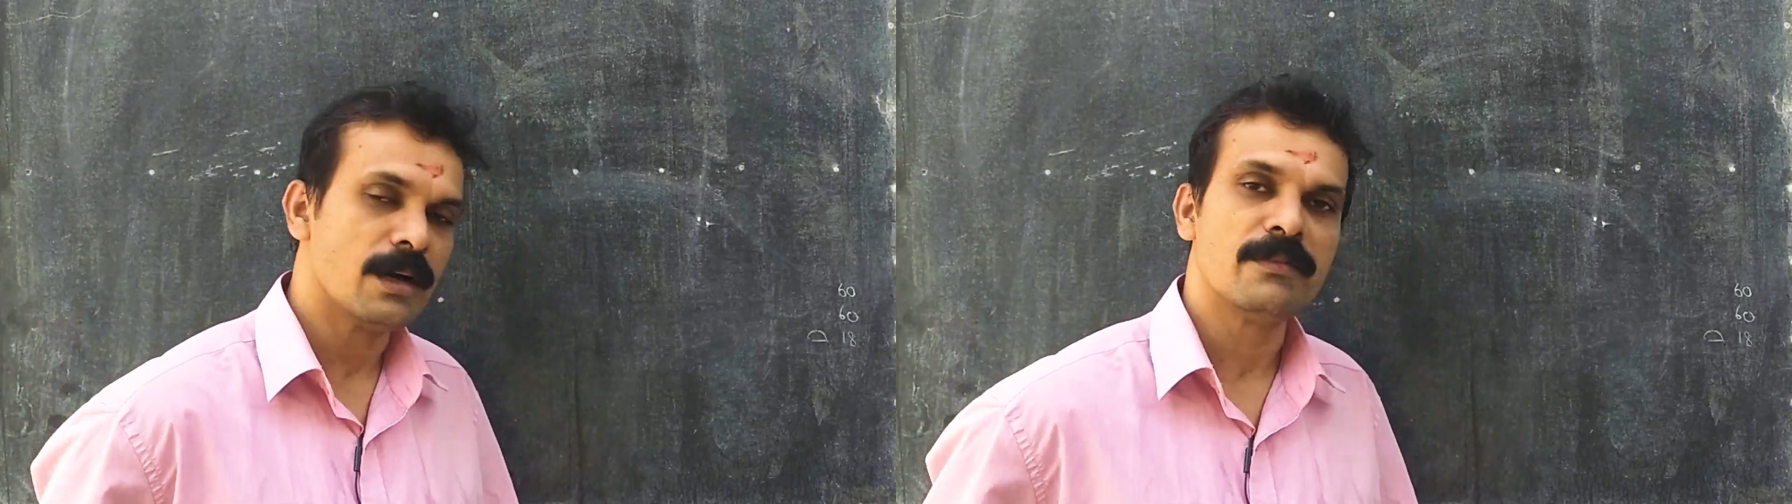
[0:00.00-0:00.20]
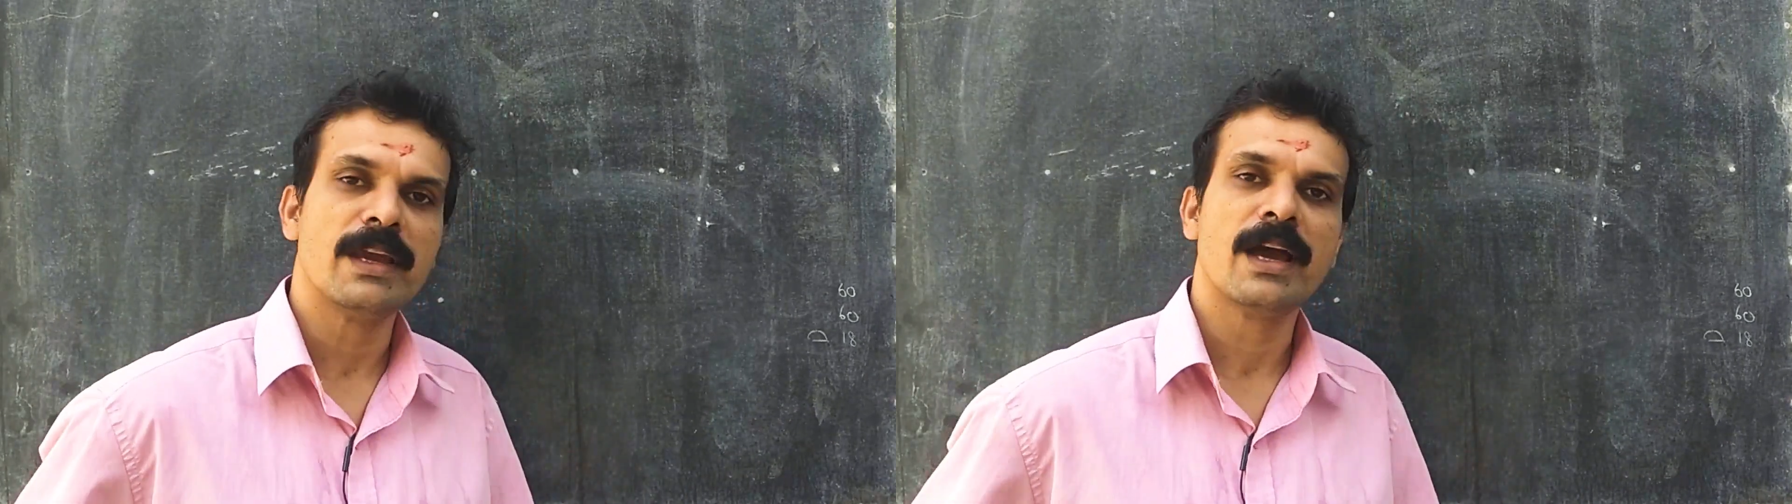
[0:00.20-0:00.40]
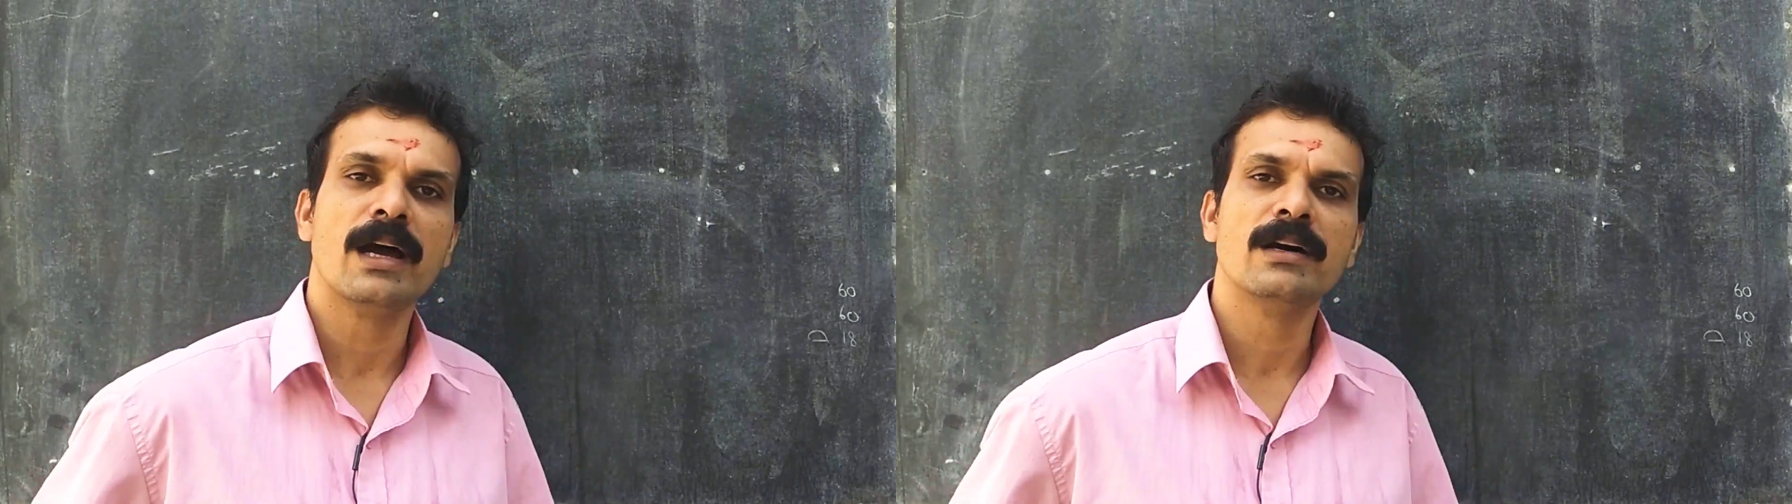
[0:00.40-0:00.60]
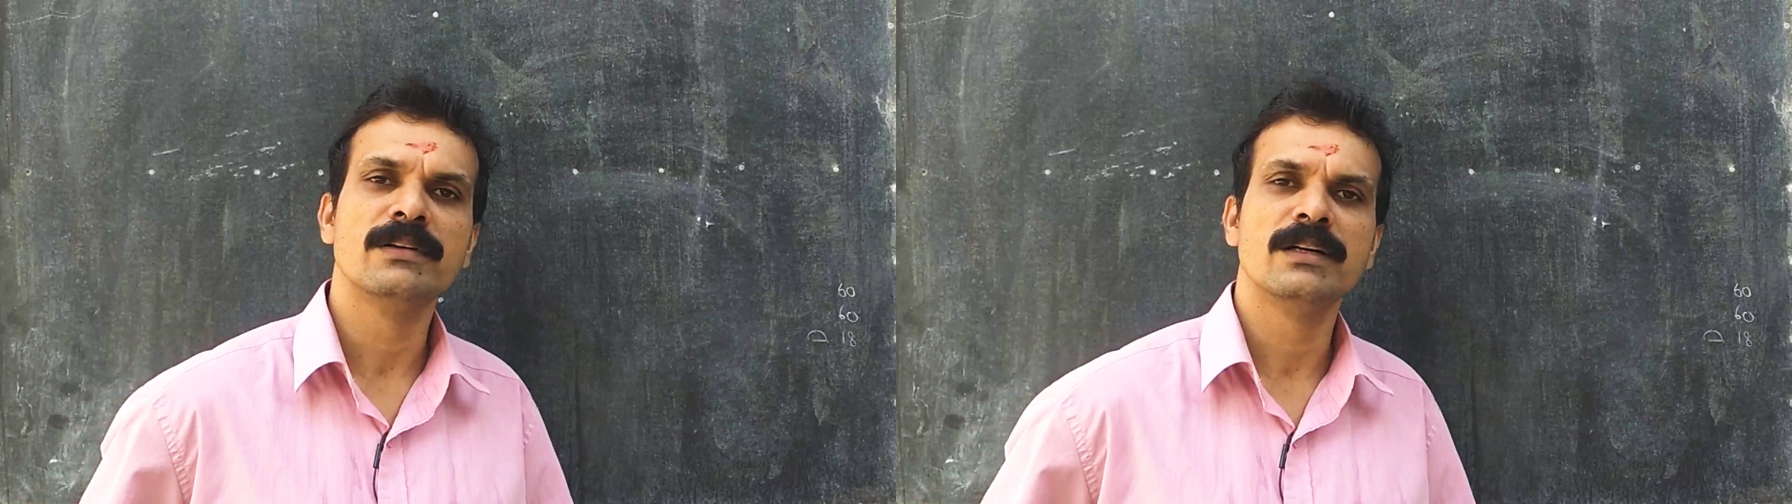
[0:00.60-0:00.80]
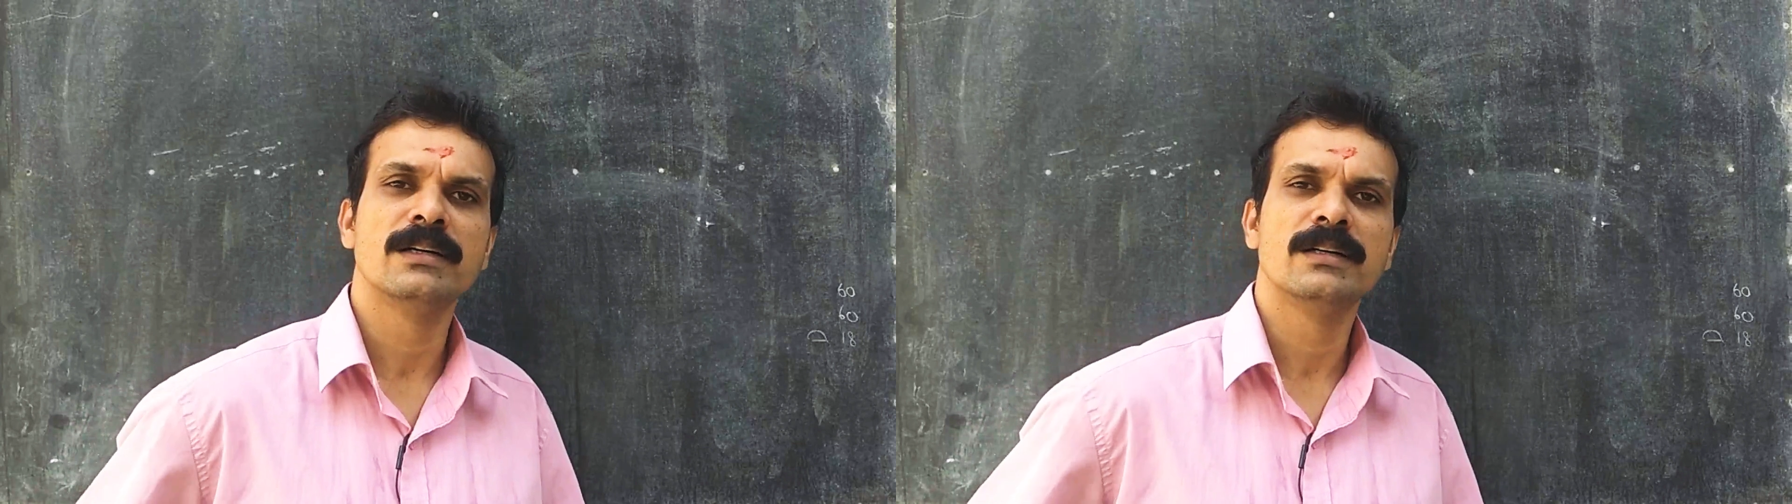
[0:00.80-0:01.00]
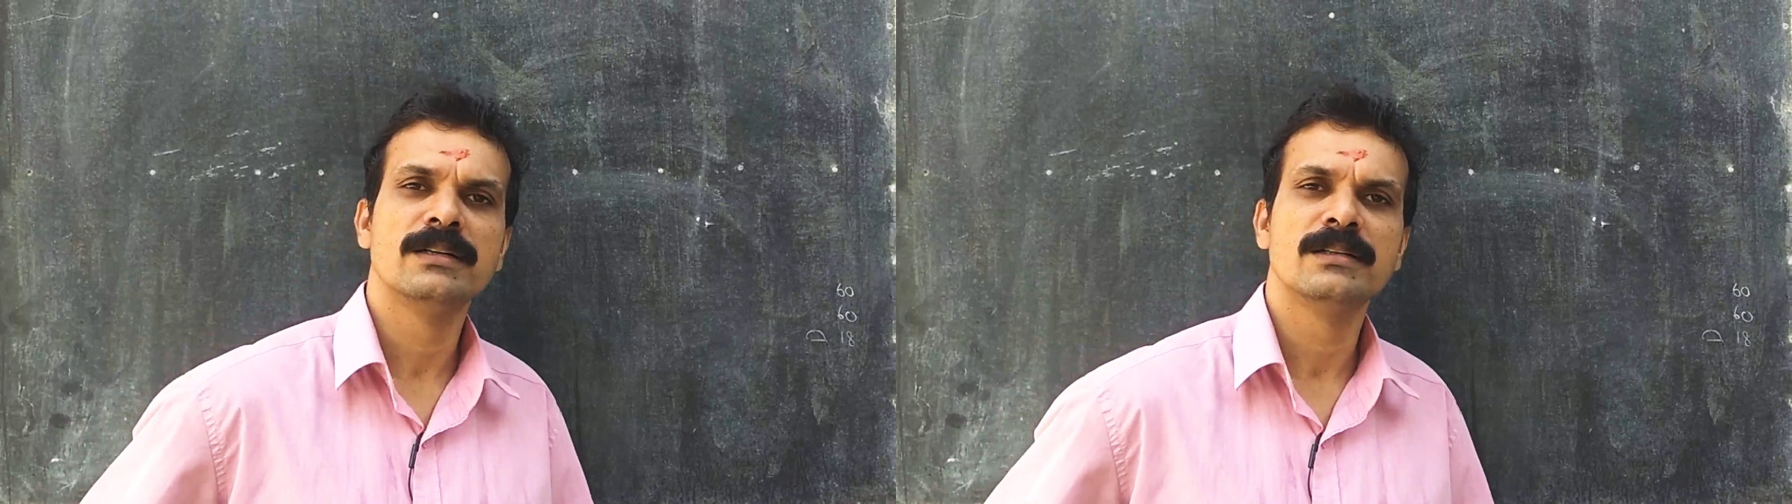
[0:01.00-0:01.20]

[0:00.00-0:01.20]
uh, we have uh,